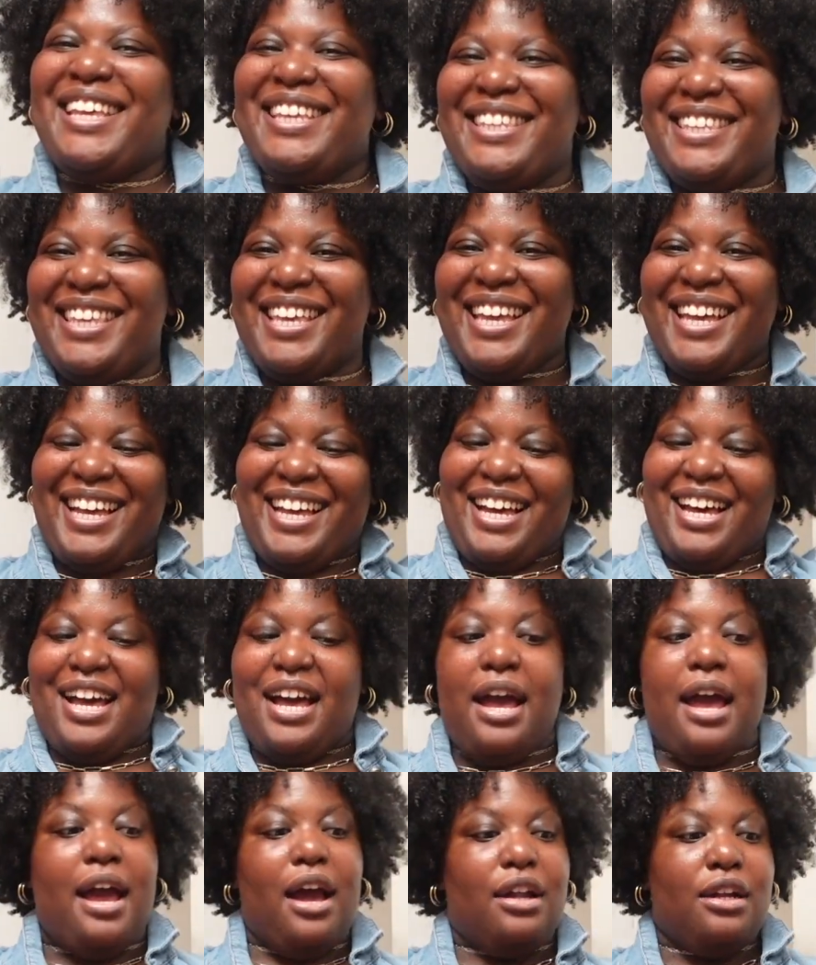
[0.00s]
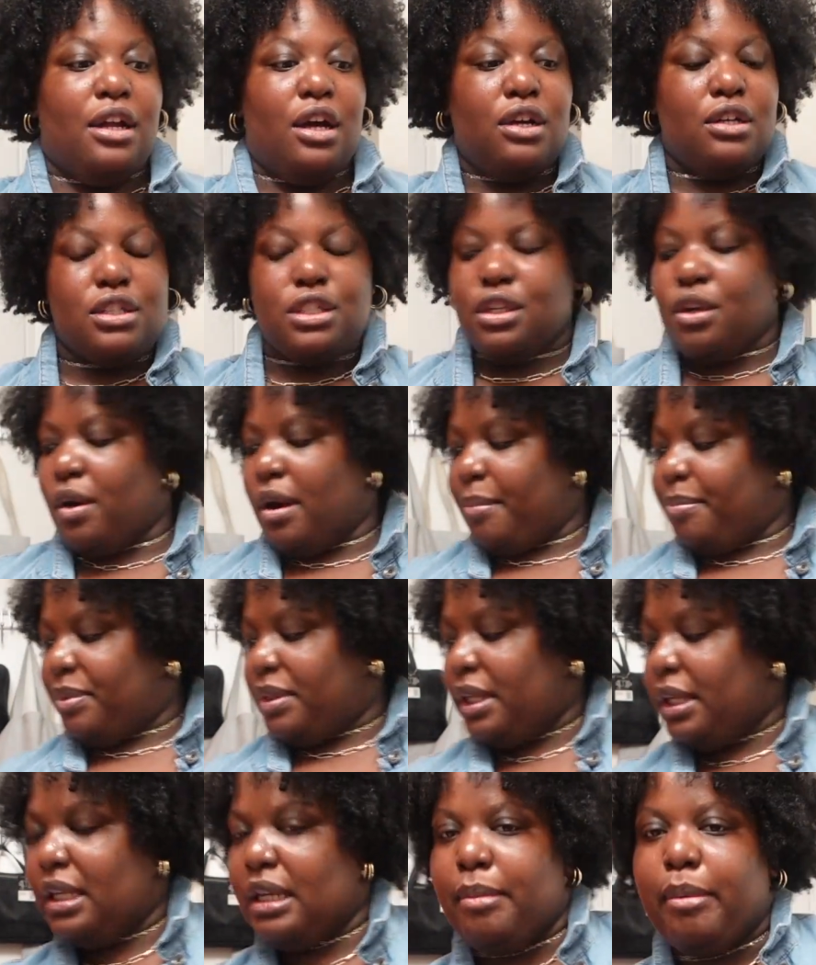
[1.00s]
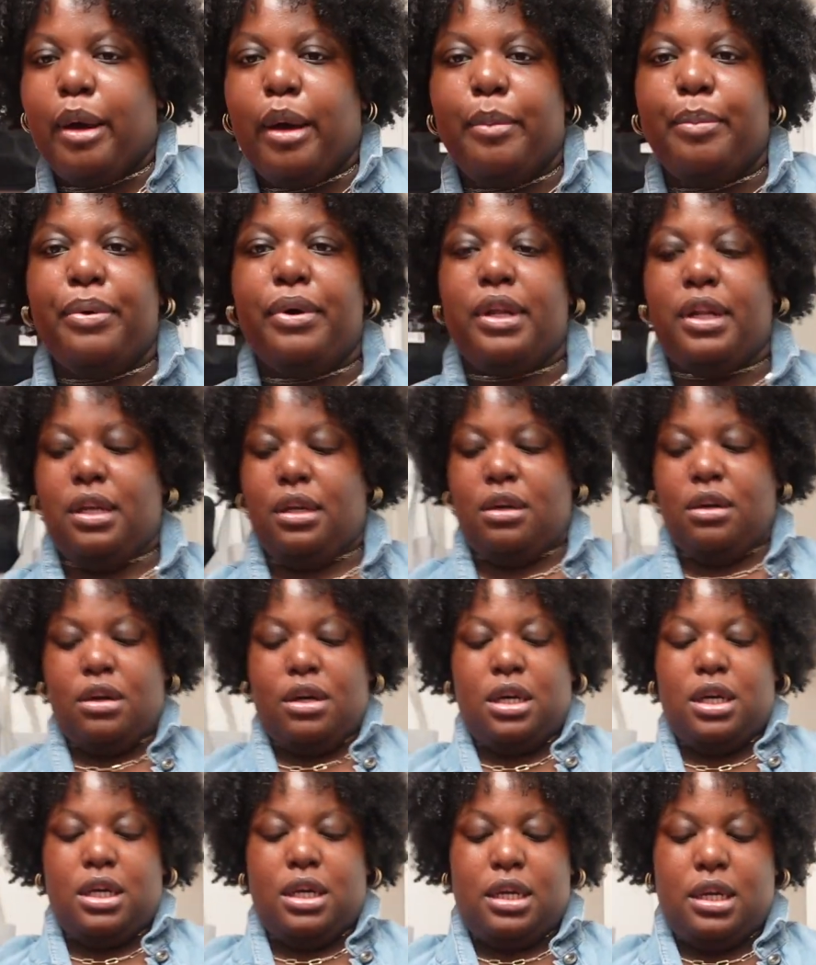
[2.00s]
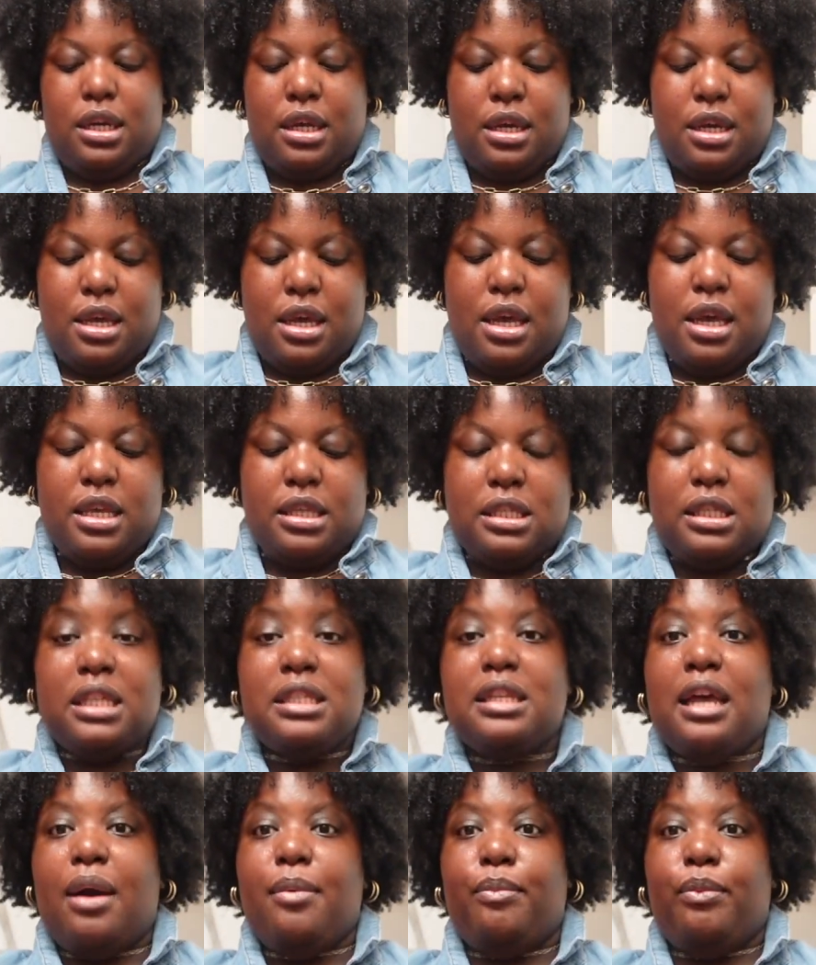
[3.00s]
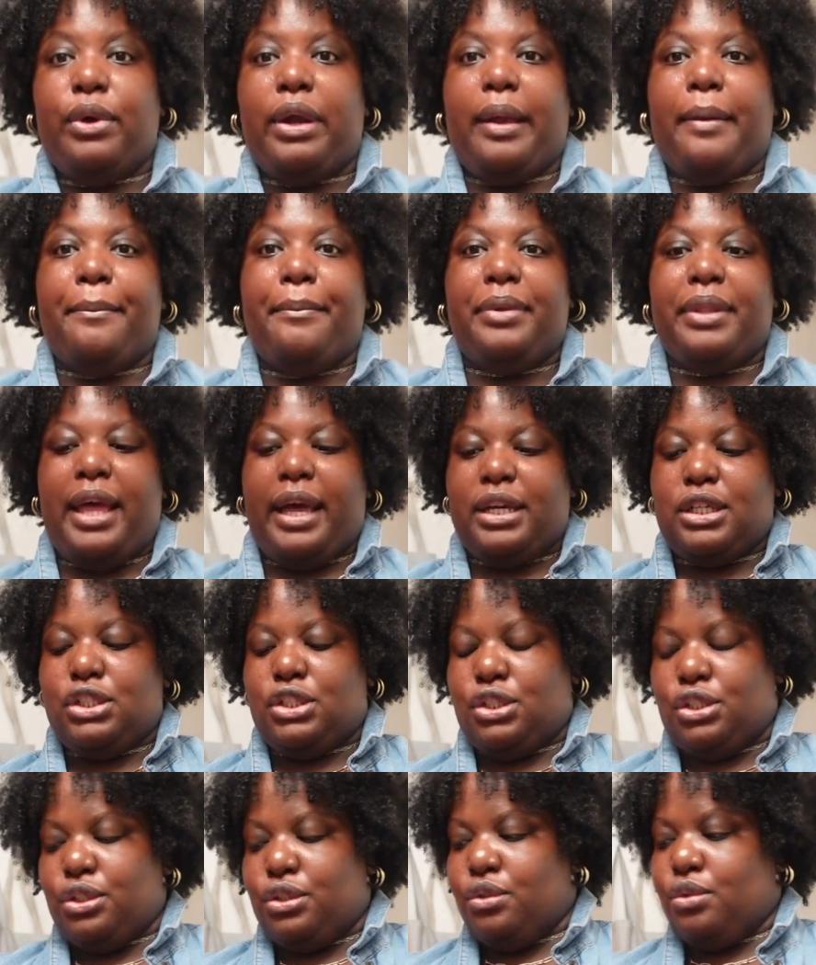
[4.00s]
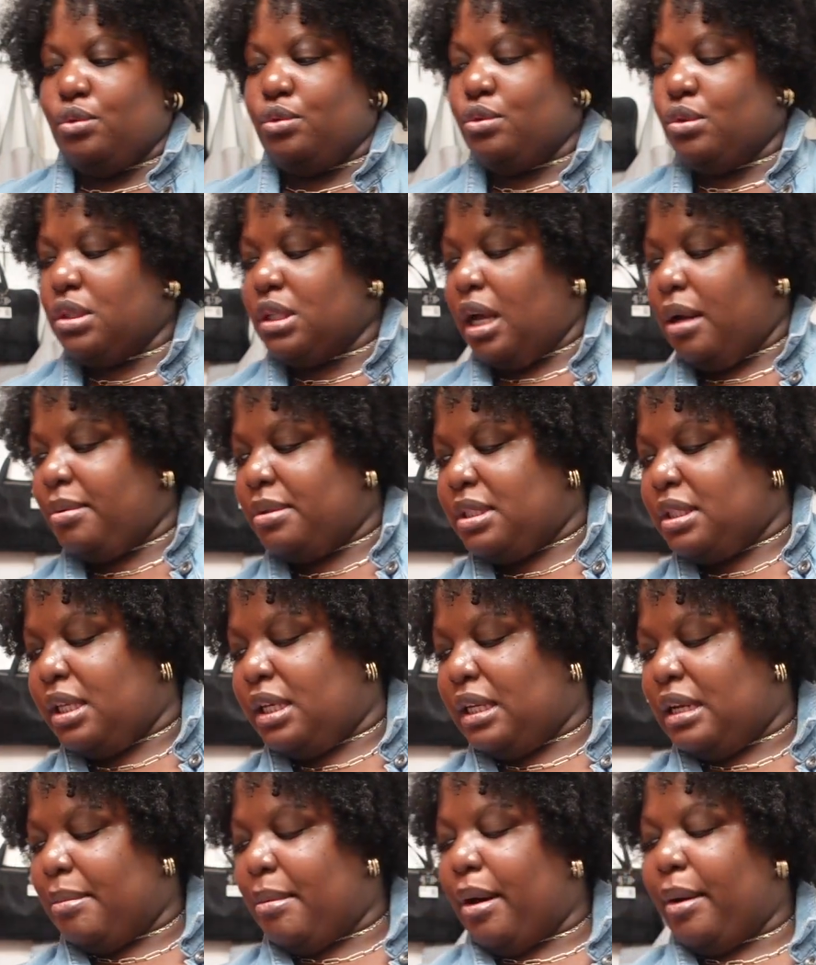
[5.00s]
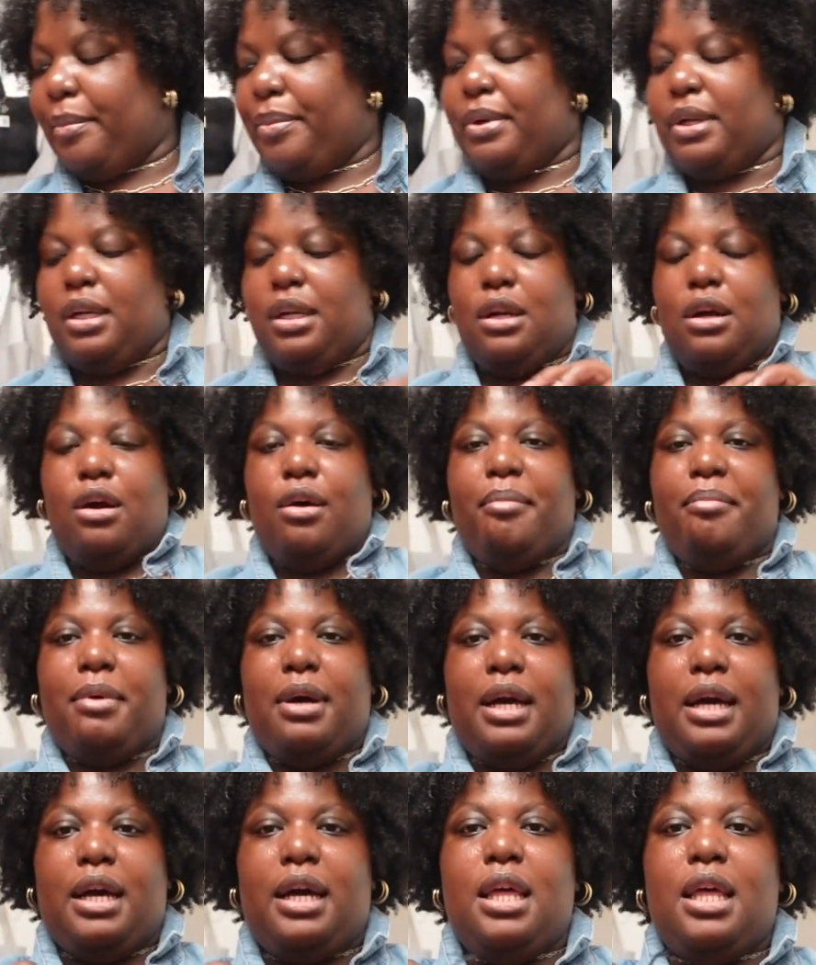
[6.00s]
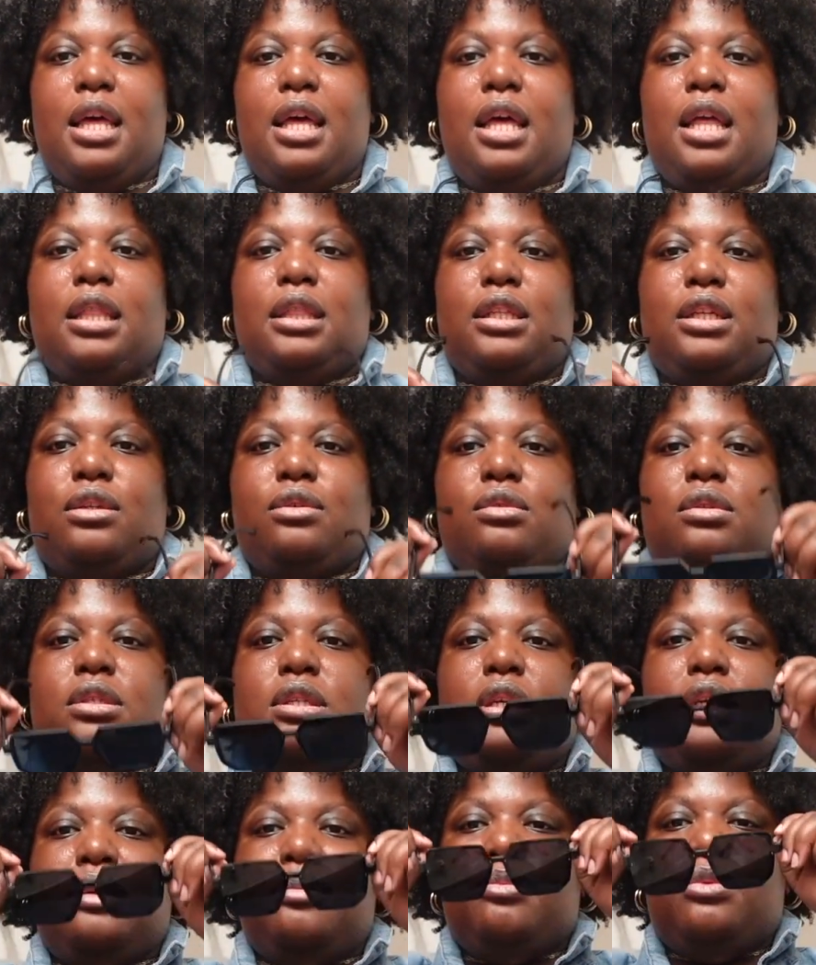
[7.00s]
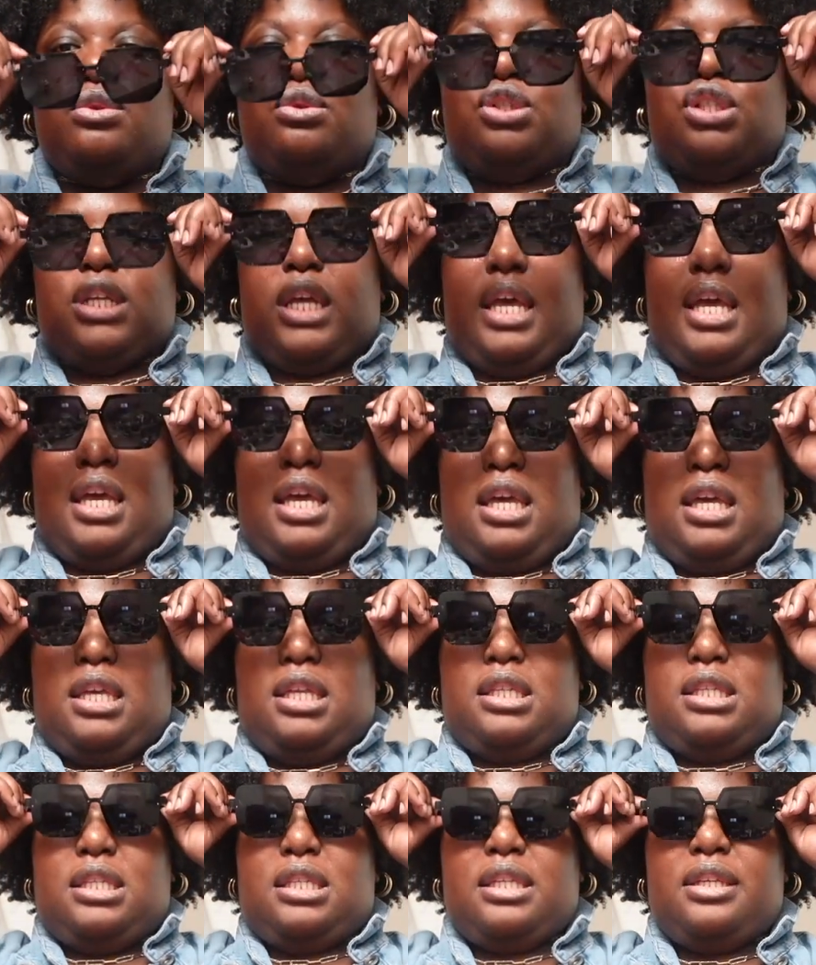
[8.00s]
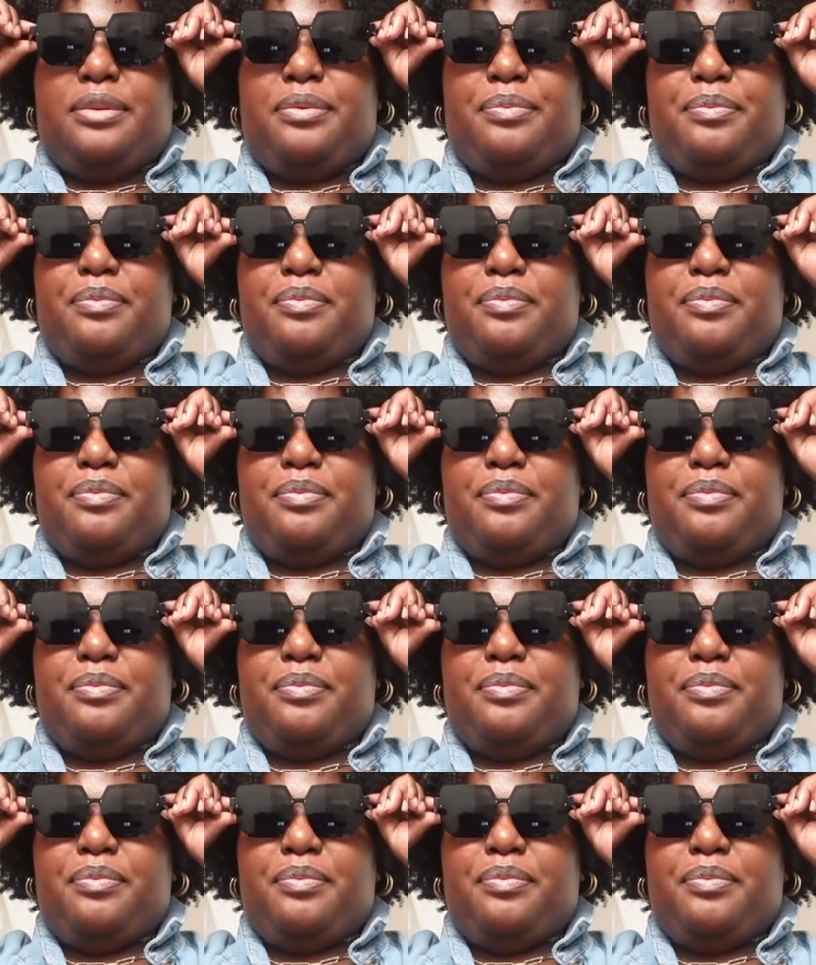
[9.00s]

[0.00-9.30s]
yeah and also i'm thinking about putting on since i'm wearing black shoes i was thinking about putting on my little Temu shades